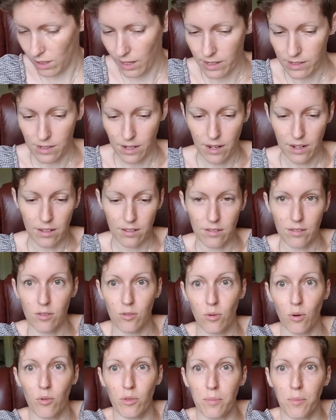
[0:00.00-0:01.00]
as I
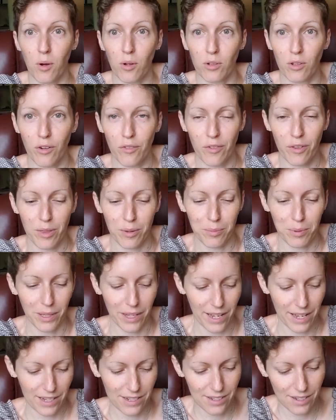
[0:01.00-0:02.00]
throw them all over the
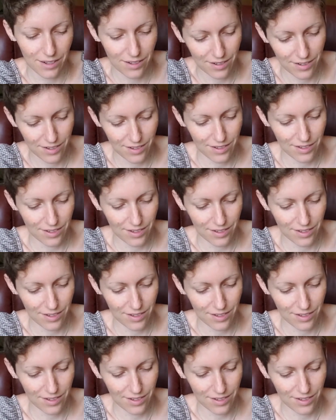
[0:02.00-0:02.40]
place.